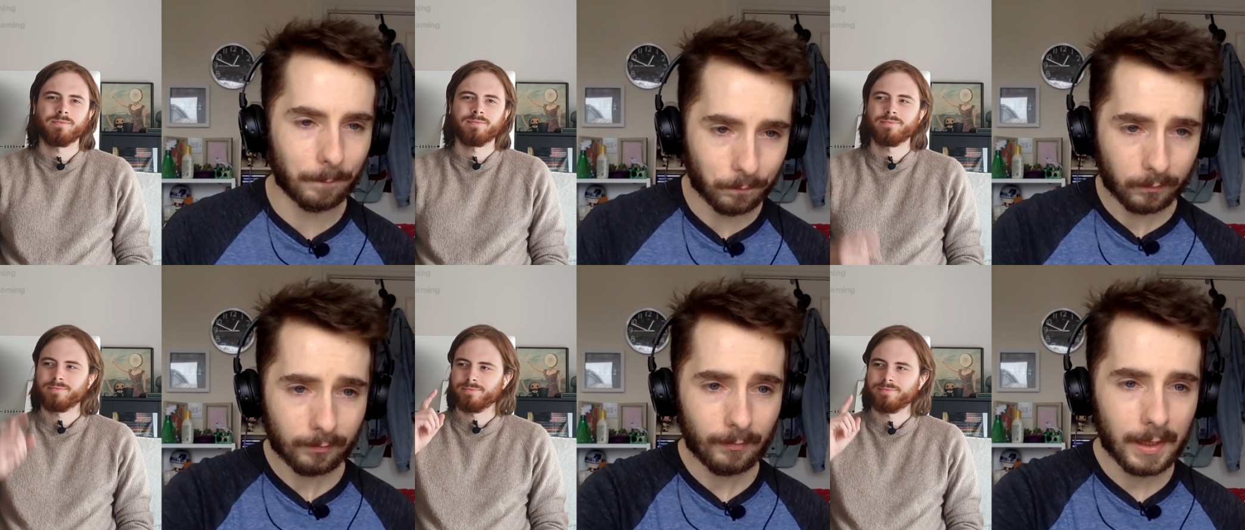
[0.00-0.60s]

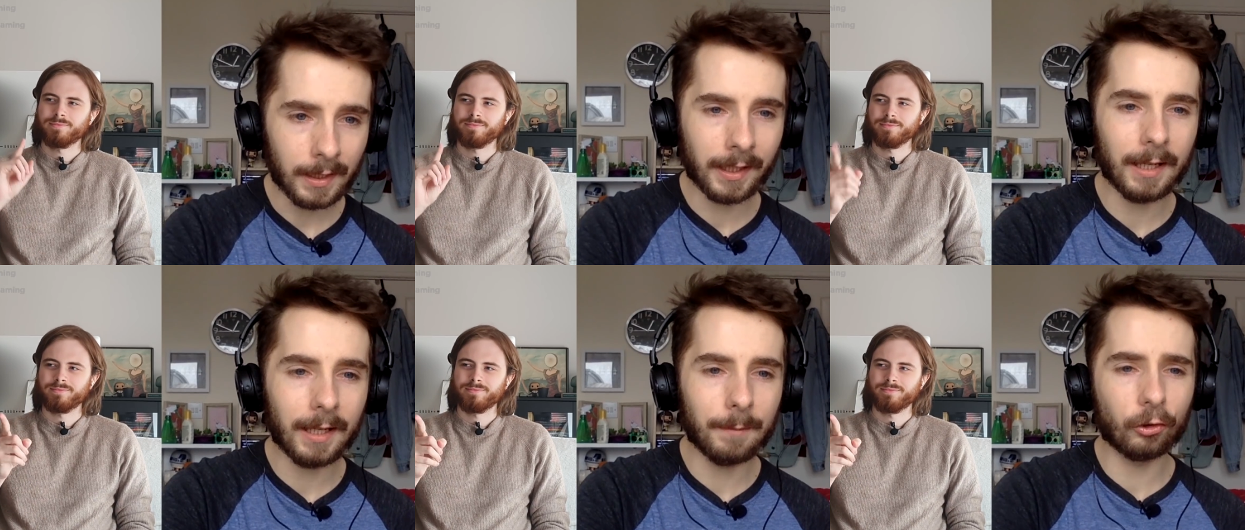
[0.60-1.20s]
Speaker 1: Kate Bishop, who
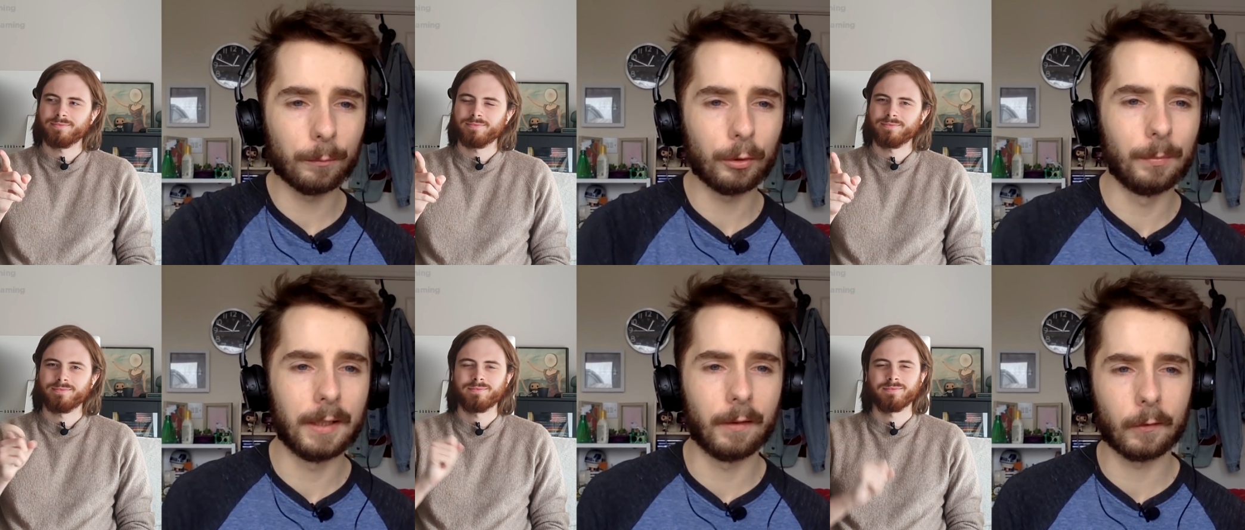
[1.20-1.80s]
me and Scott
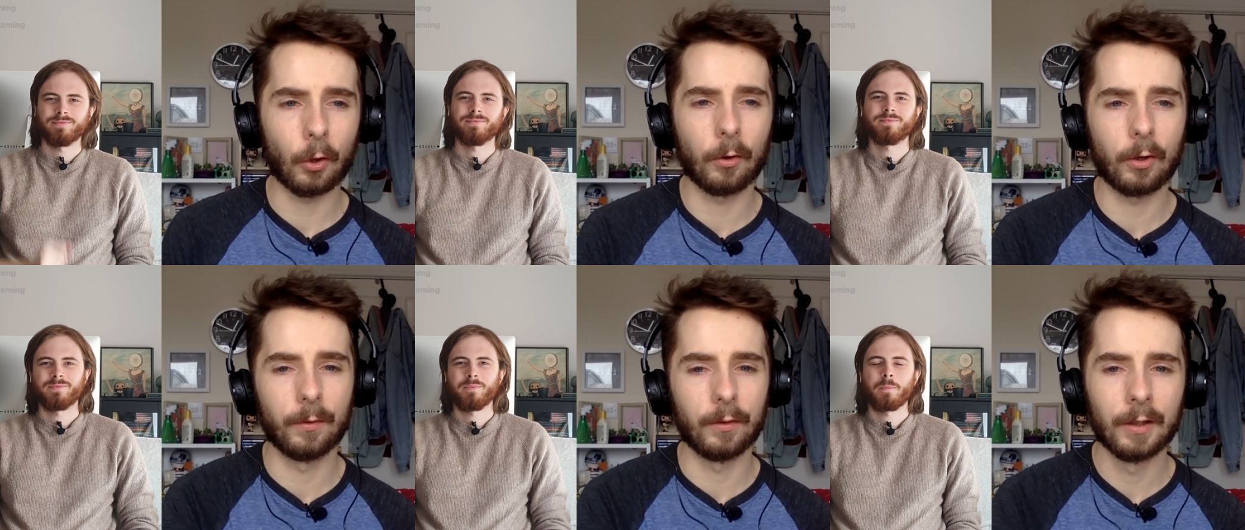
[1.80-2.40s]
covered
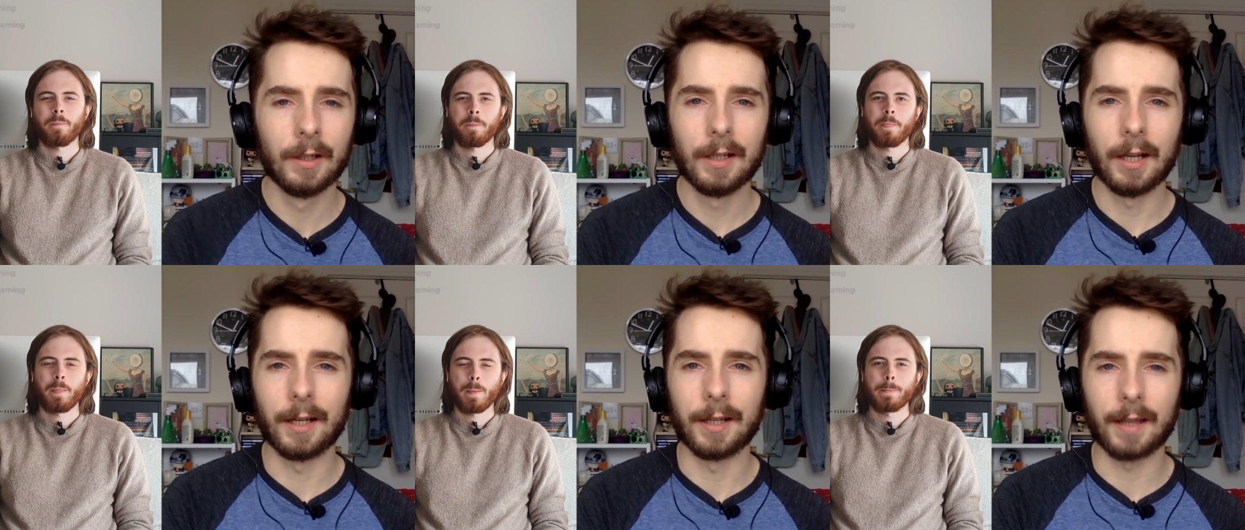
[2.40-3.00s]
uh, last
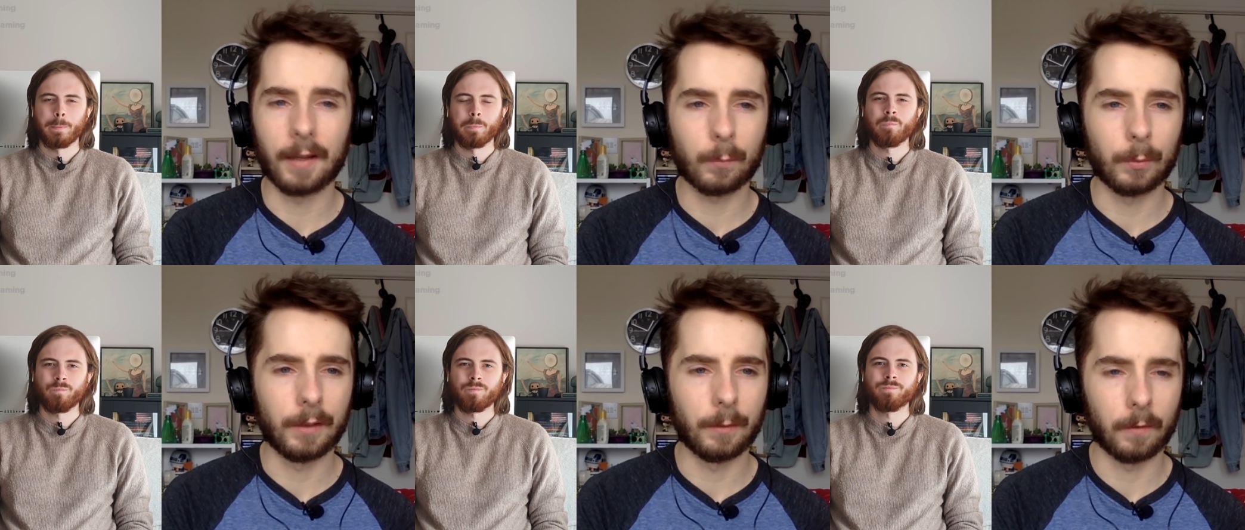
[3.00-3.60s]
week, as along
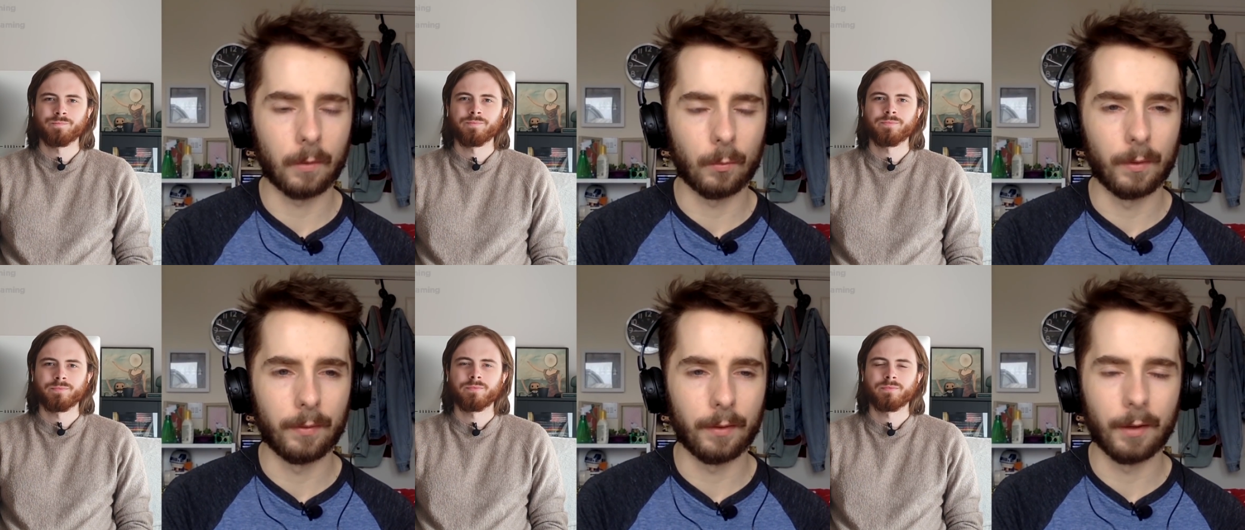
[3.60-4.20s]
with uh,
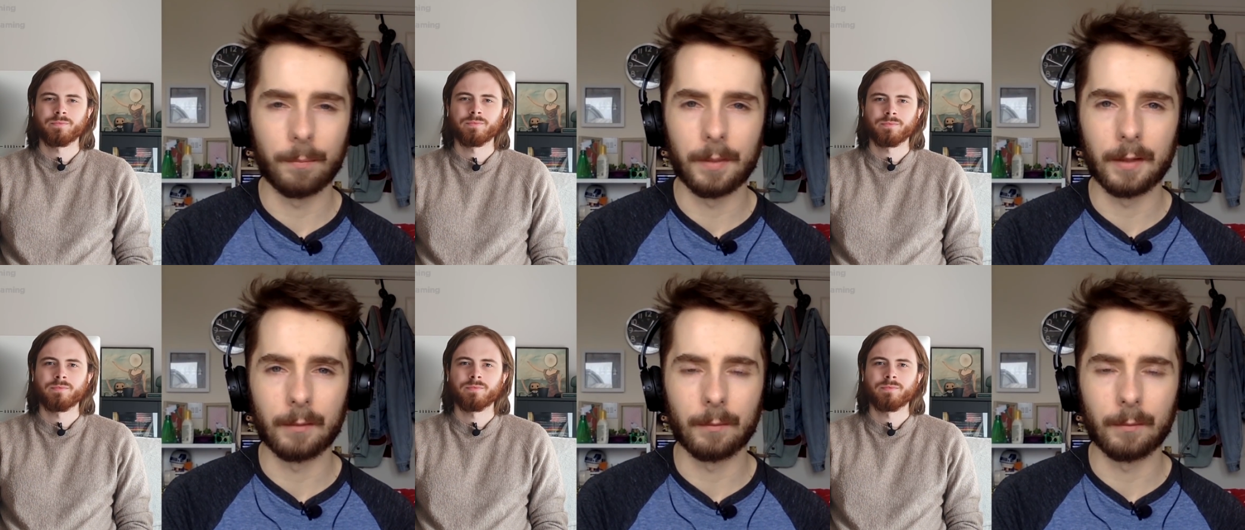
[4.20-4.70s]
being present and